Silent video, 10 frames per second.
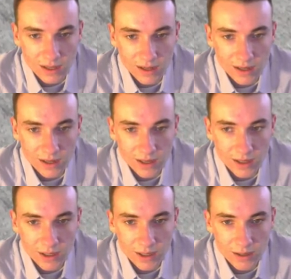
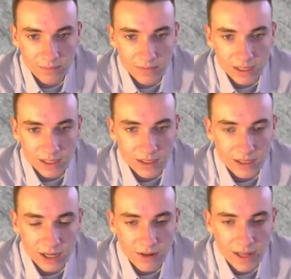No,
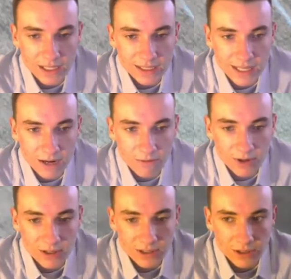that does not
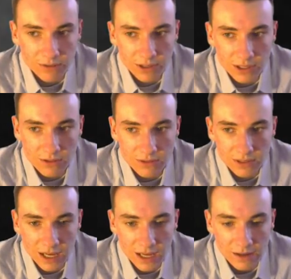work, so we're gonna
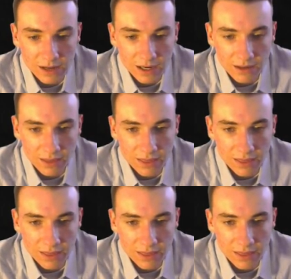use a kind of